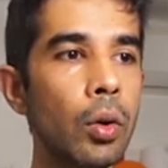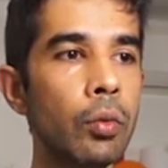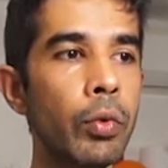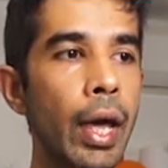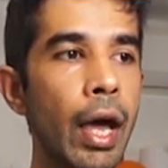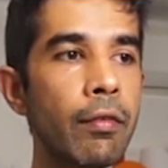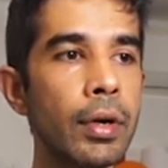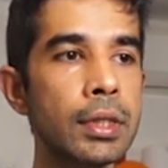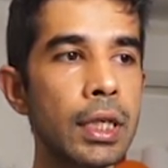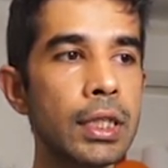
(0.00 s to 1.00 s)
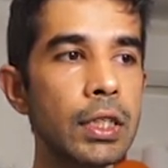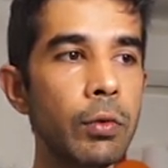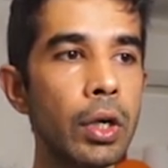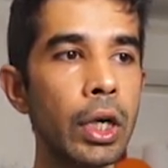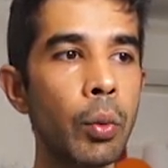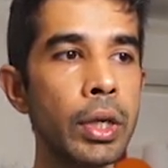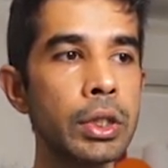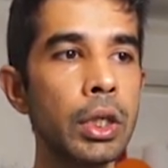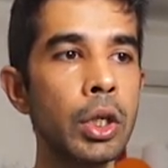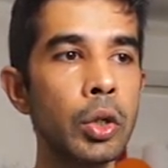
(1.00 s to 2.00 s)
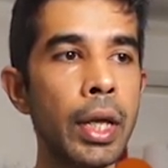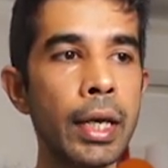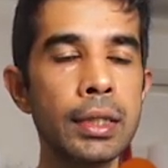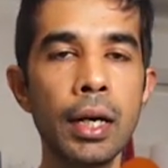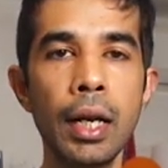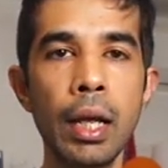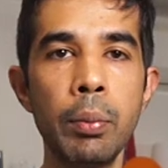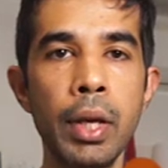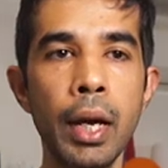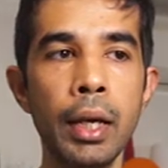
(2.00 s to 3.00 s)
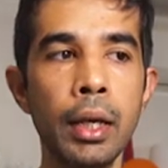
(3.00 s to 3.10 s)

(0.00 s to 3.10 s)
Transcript: we have a successful request to the external API.